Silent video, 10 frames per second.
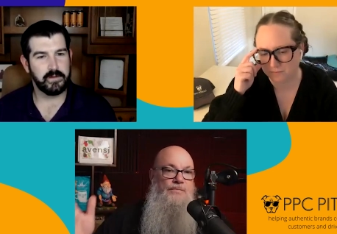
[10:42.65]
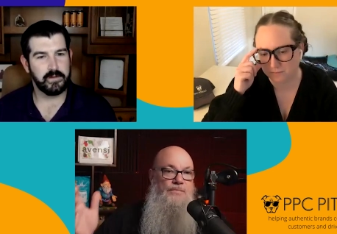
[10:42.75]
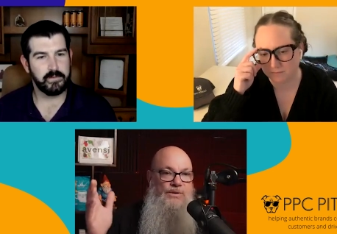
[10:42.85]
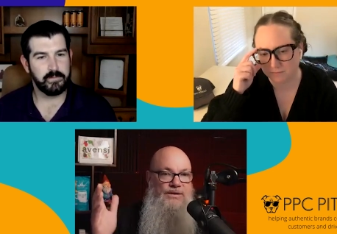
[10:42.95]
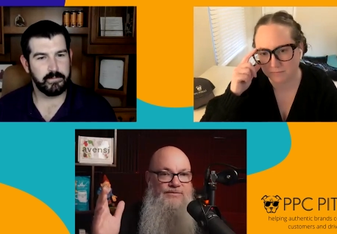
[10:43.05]

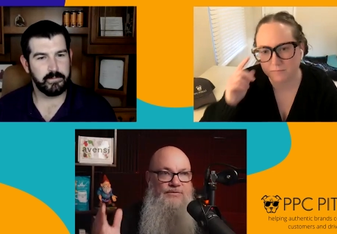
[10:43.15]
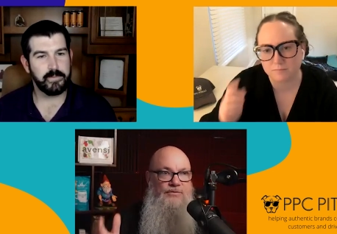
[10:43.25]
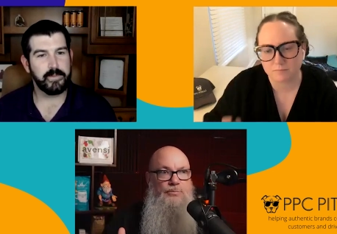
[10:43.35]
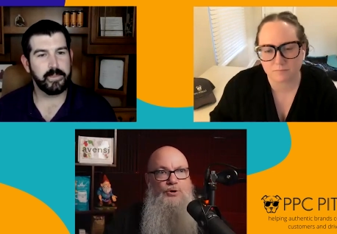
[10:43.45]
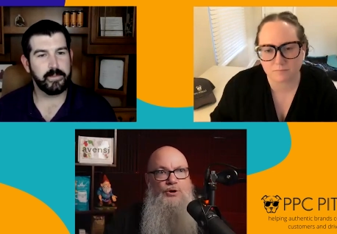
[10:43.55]
Speaker 1: We've
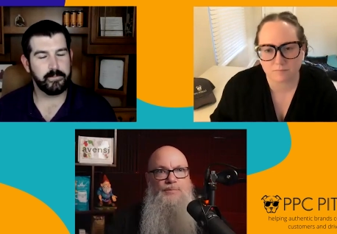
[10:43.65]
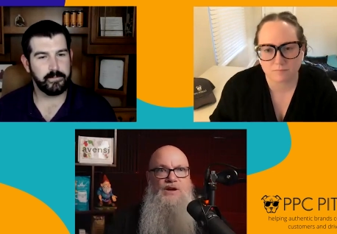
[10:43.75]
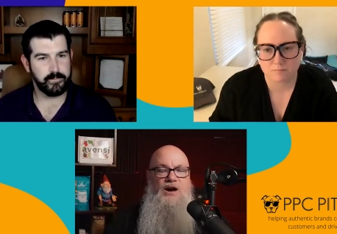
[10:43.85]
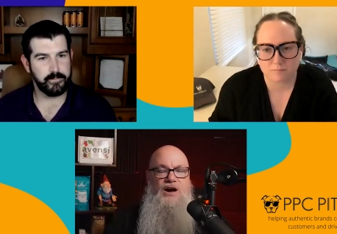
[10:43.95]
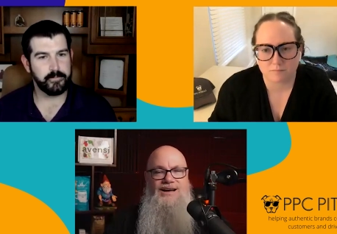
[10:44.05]
put up the
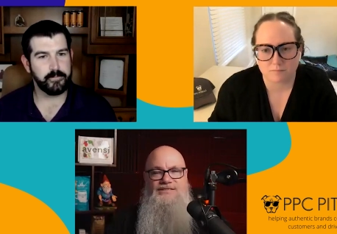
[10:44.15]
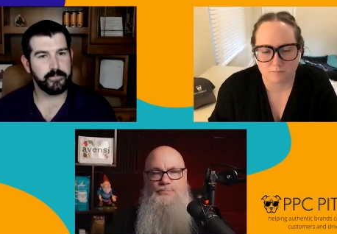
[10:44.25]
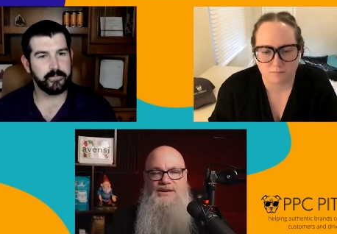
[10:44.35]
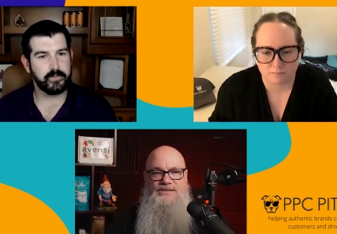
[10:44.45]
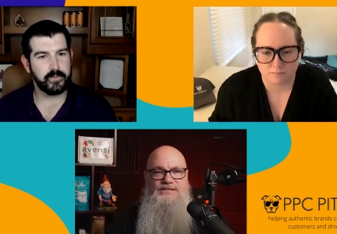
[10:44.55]
cost
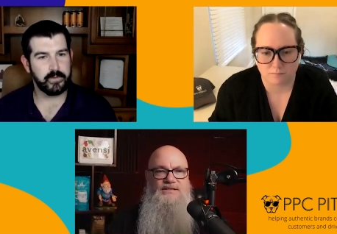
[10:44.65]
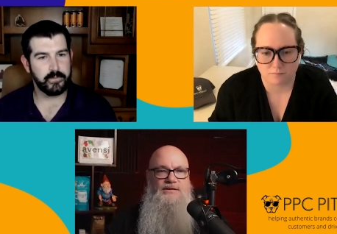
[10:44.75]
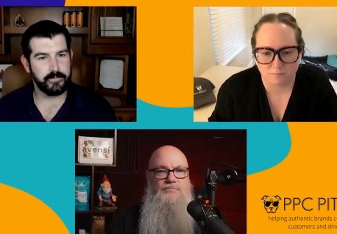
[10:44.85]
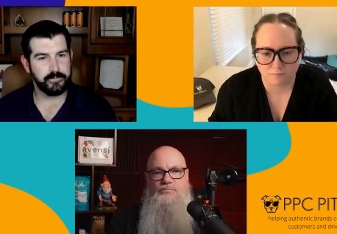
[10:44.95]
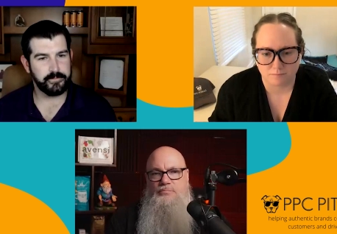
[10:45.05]
by just
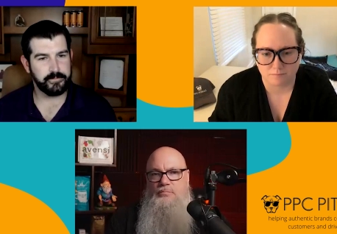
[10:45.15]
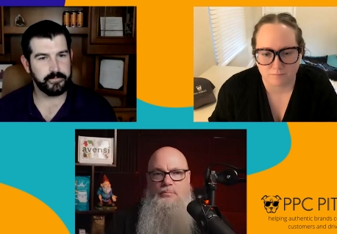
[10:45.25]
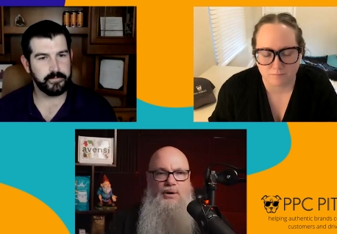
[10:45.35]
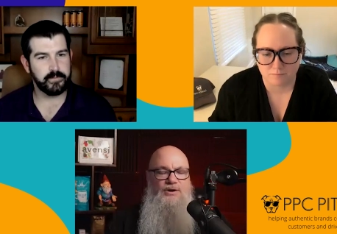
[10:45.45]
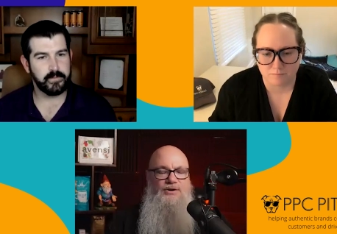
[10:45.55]
a
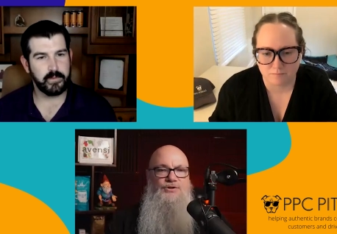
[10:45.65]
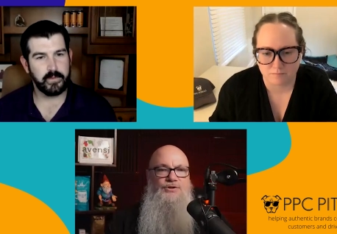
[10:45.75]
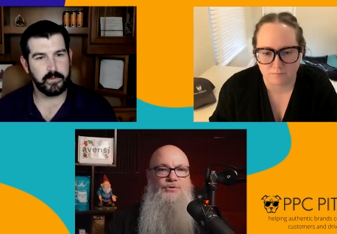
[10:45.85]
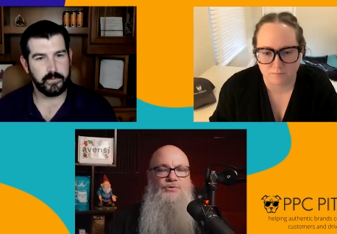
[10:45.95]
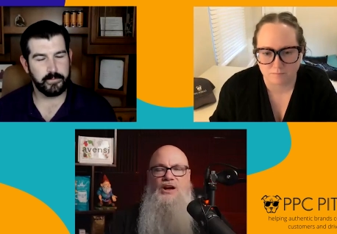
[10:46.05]
buck or
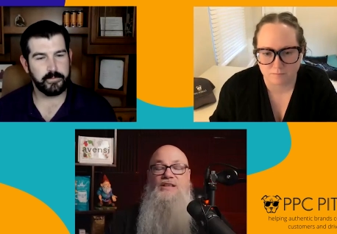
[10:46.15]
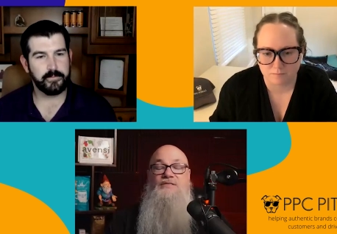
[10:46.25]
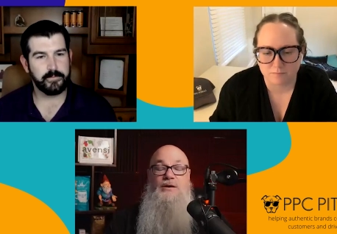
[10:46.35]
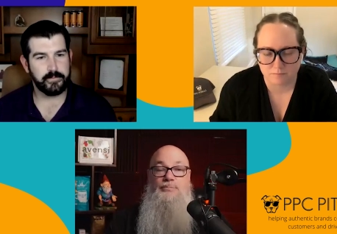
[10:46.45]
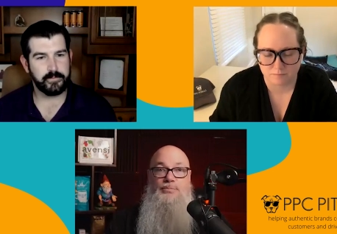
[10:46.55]
two, not
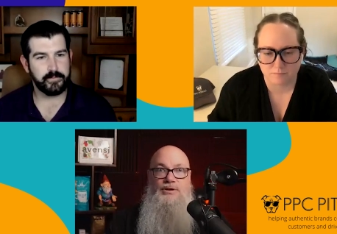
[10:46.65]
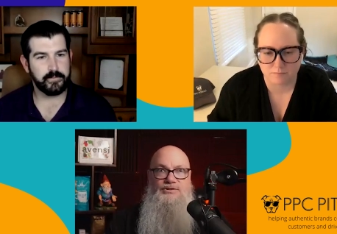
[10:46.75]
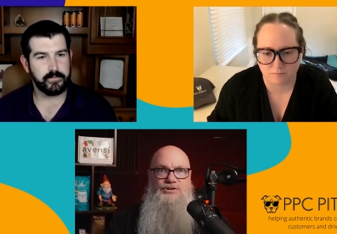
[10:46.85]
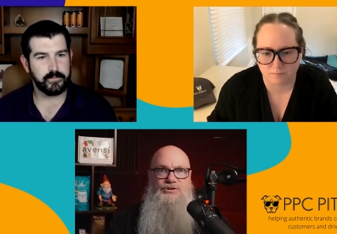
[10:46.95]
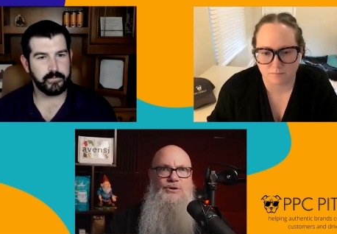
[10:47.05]
even a, a
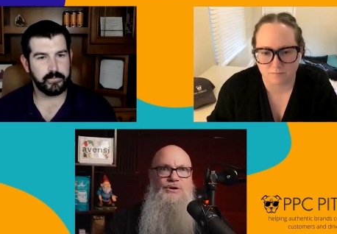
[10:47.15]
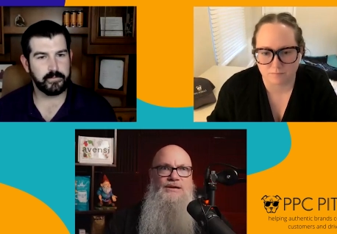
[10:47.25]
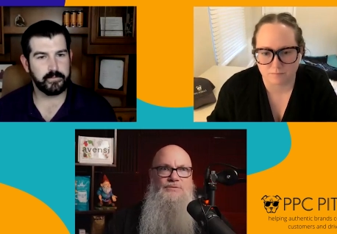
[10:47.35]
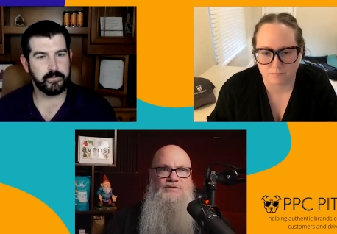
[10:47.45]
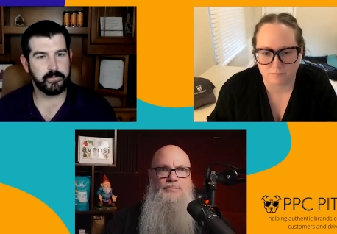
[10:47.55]
two.
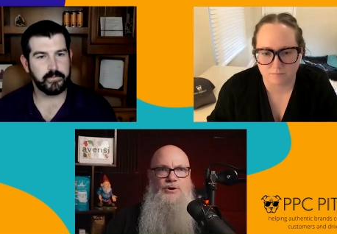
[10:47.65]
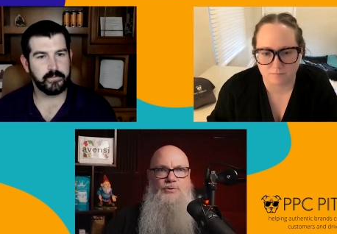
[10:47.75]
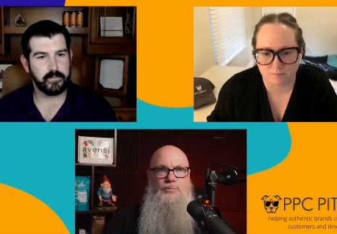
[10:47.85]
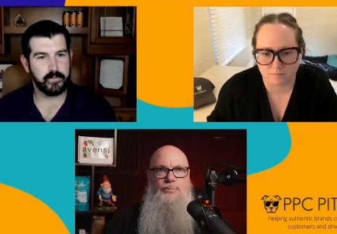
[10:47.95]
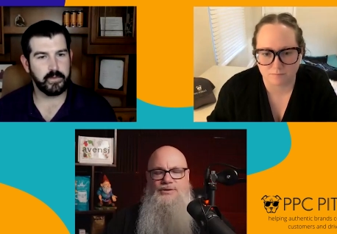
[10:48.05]
It was about
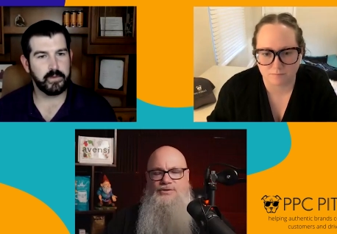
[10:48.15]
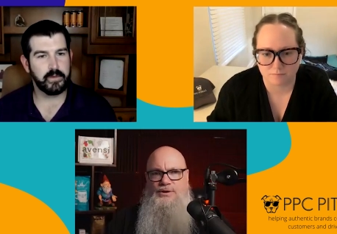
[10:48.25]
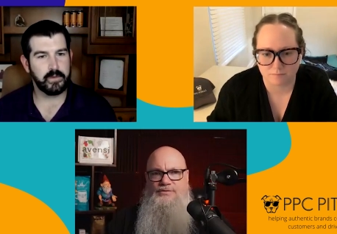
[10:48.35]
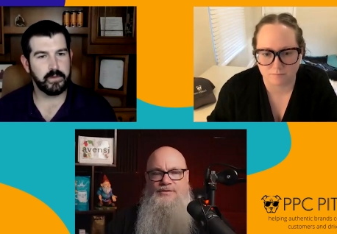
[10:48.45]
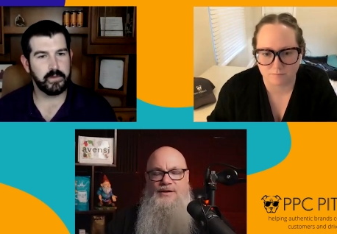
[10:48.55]
a buck
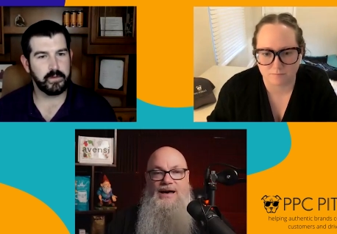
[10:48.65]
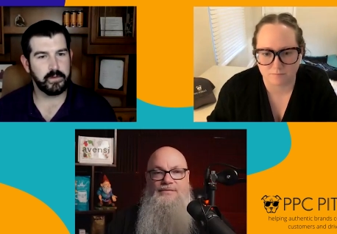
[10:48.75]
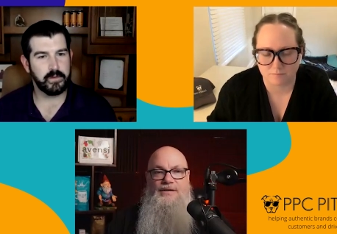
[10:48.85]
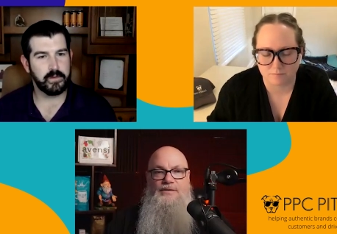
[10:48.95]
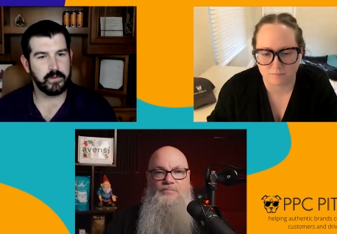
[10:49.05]

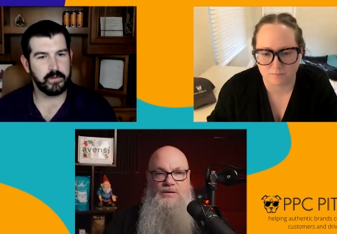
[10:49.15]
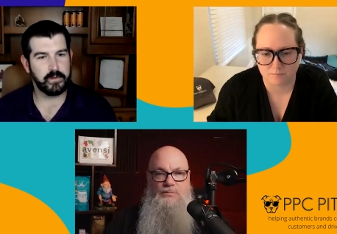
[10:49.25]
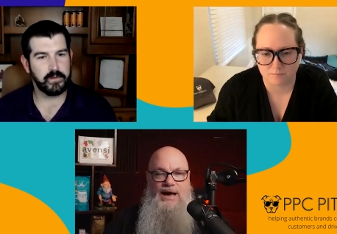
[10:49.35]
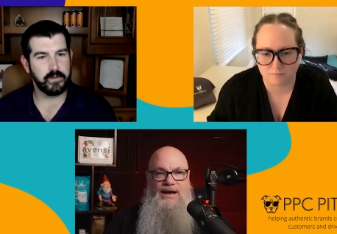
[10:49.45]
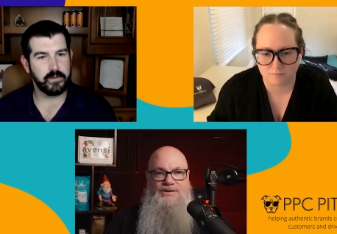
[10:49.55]
25 in
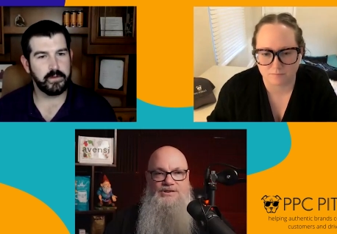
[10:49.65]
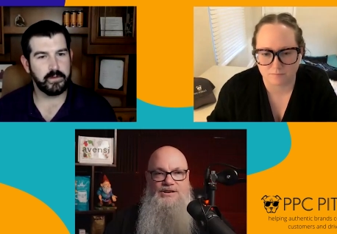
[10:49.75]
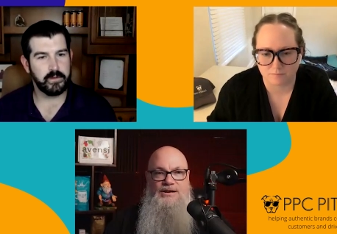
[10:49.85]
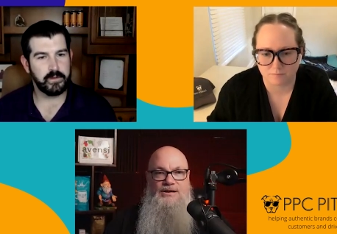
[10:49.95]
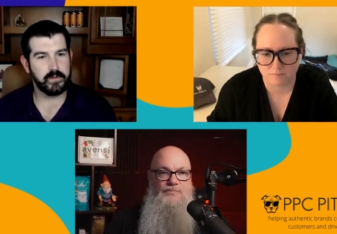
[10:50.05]
packaging.